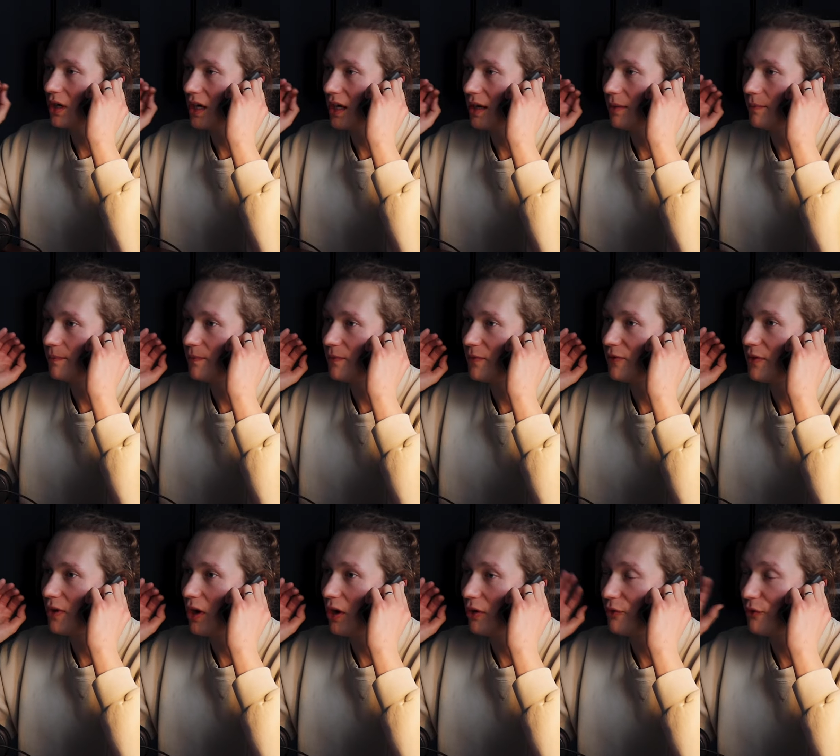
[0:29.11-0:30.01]
last few
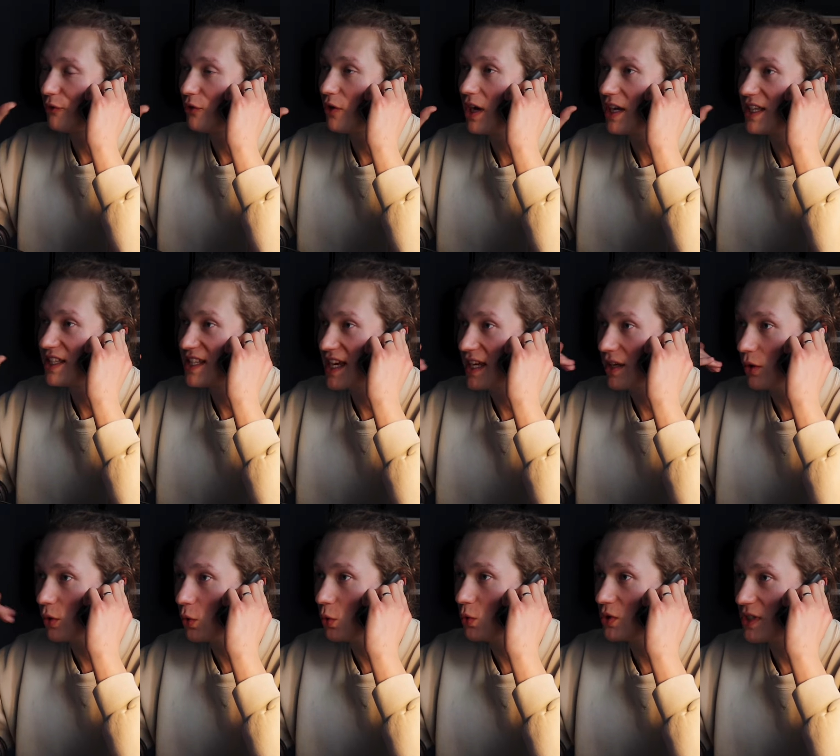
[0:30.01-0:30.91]
months, I could
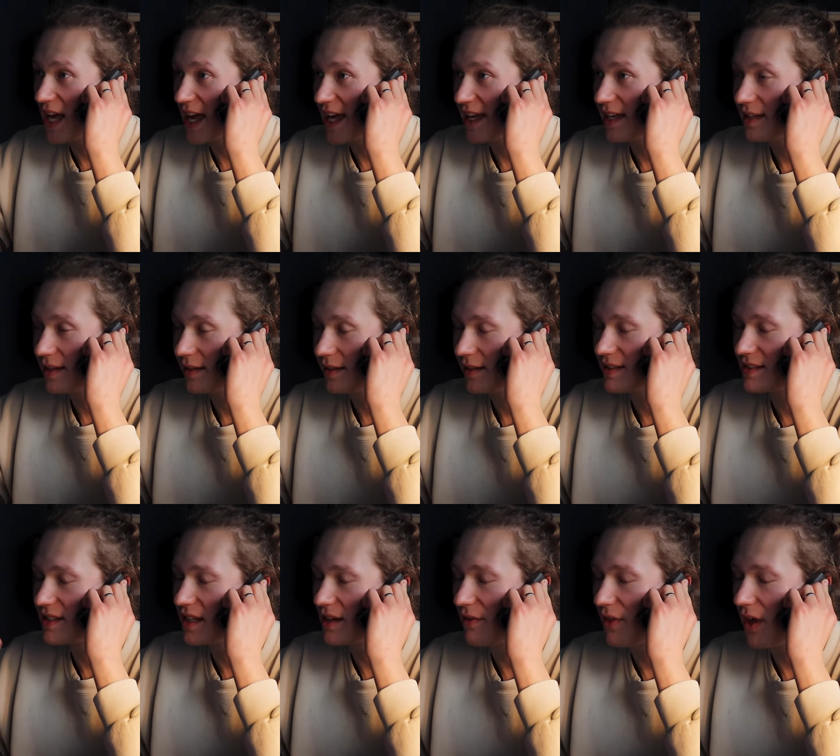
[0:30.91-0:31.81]
never have seen
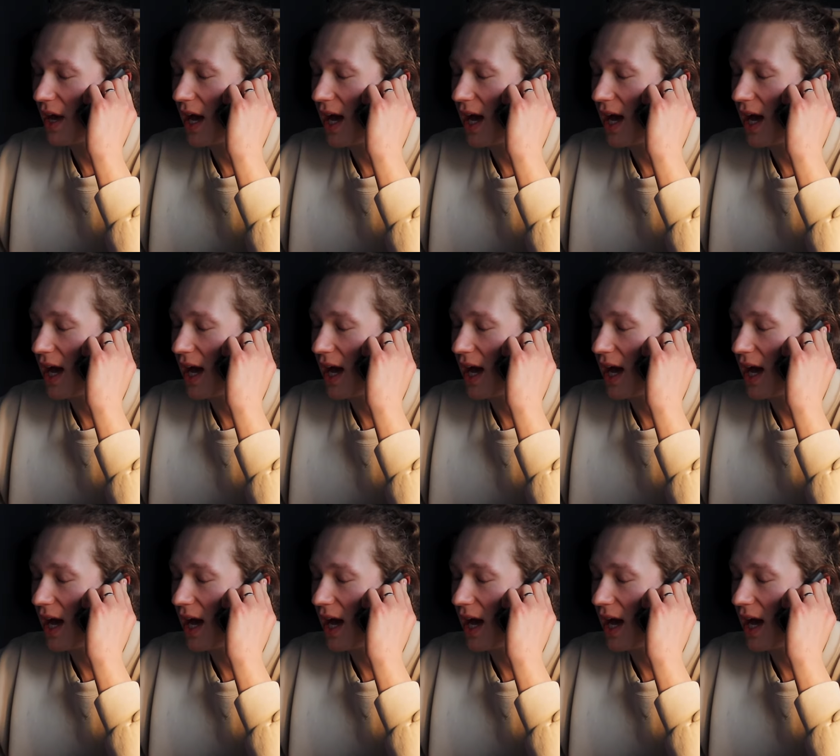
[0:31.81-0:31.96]
coming.